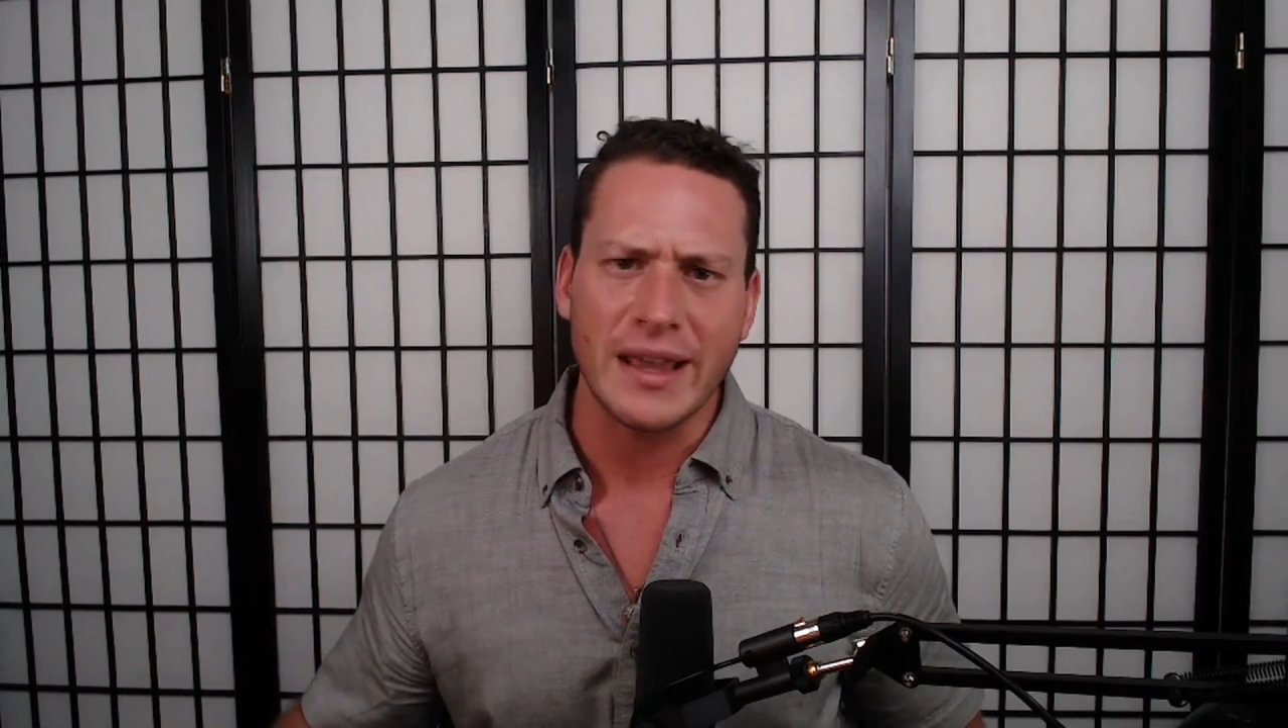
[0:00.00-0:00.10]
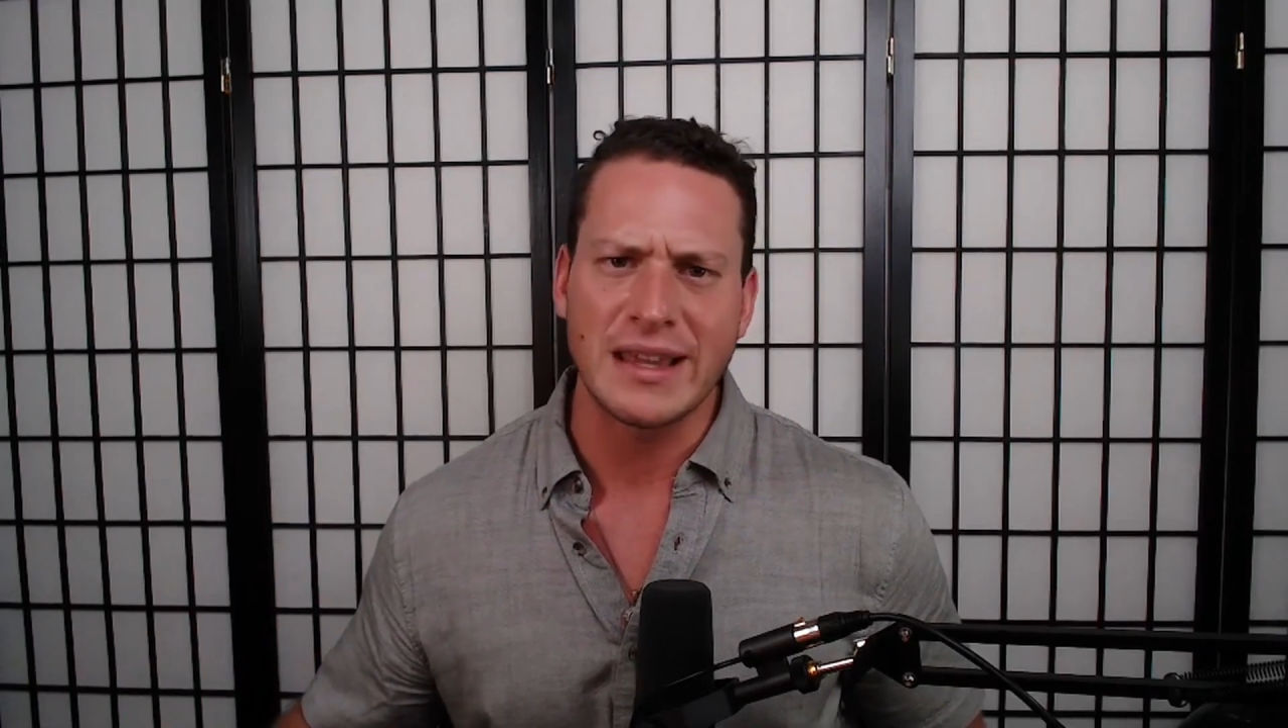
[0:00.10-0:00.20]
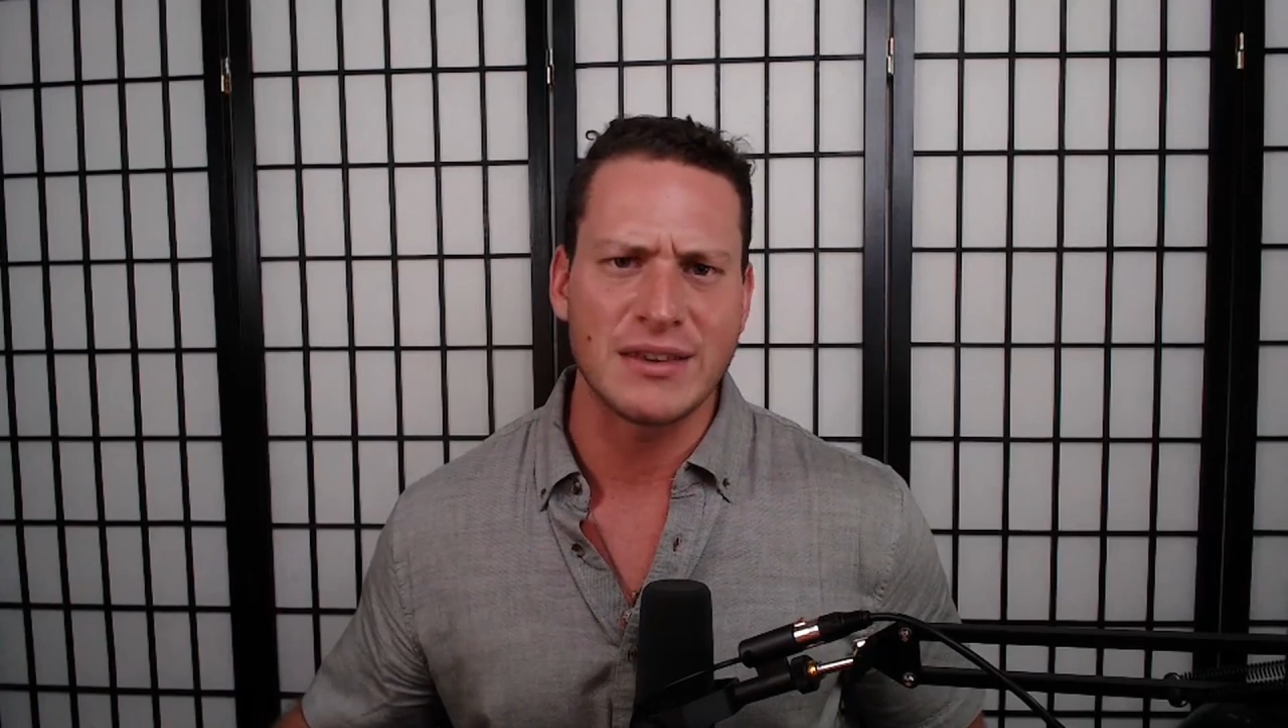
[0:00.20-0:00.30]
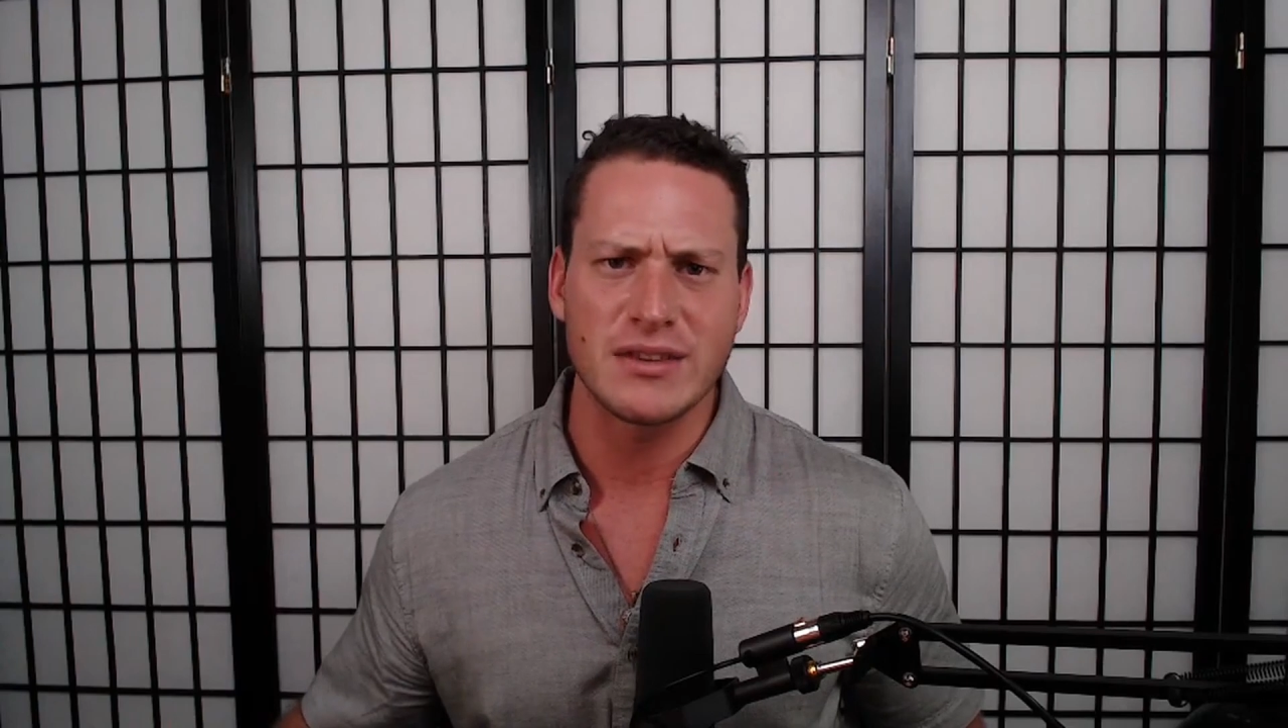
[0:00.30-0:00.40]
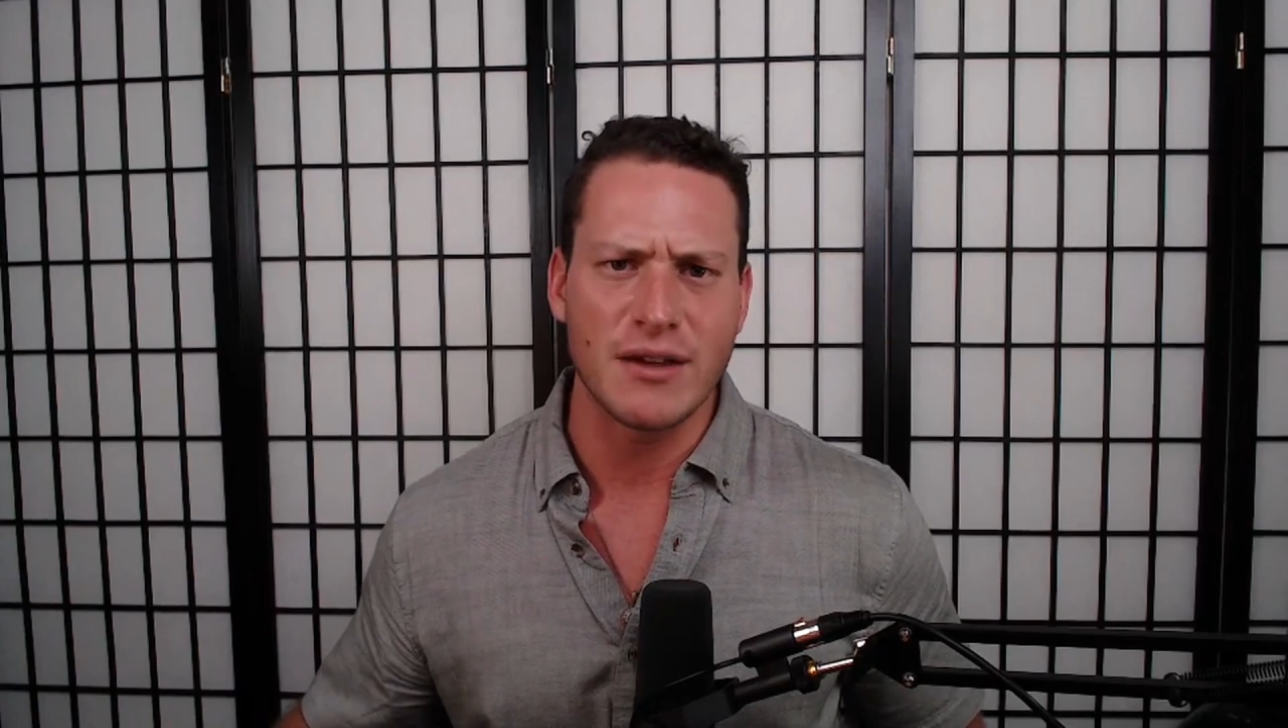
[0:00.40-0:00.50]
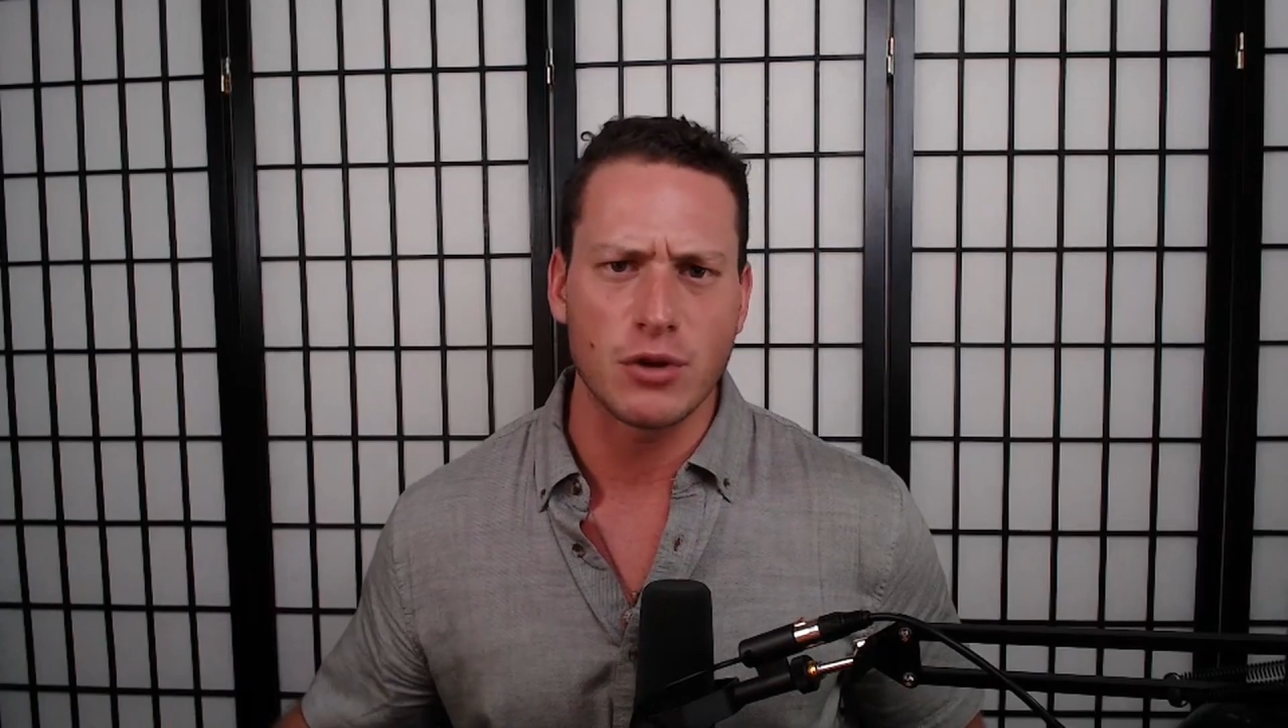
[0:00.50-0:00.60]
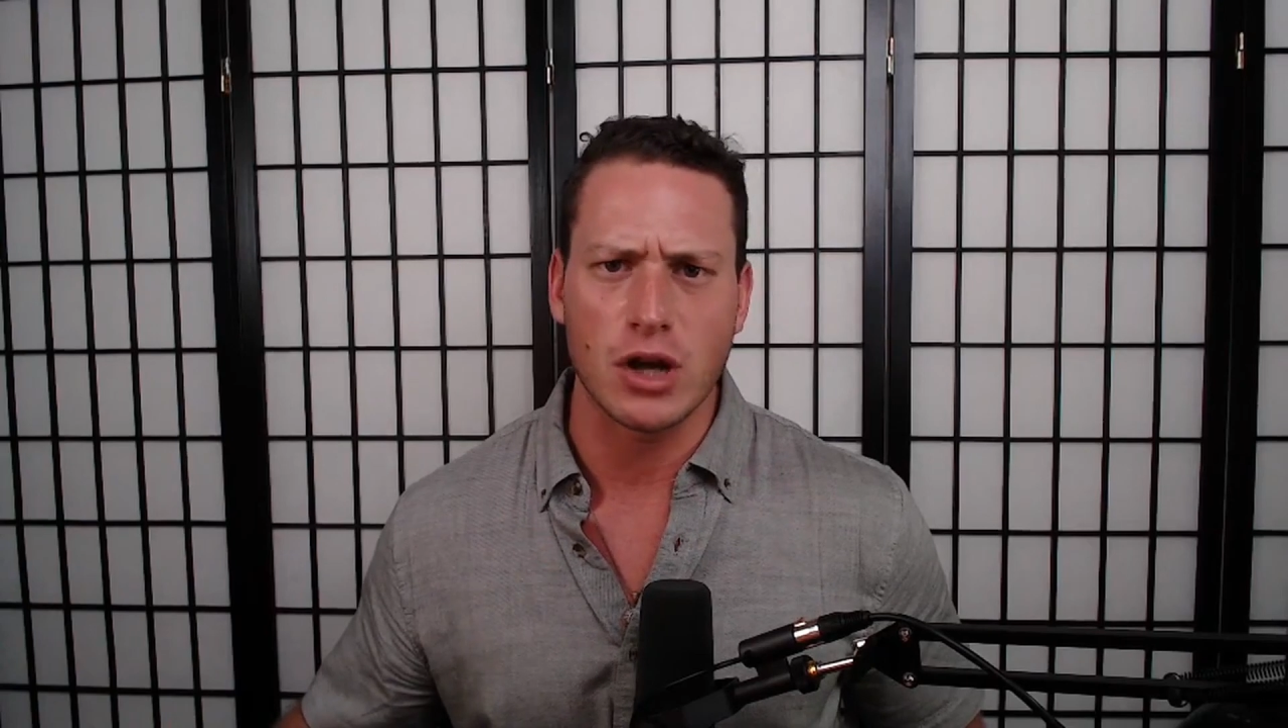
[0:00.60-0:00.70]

He's never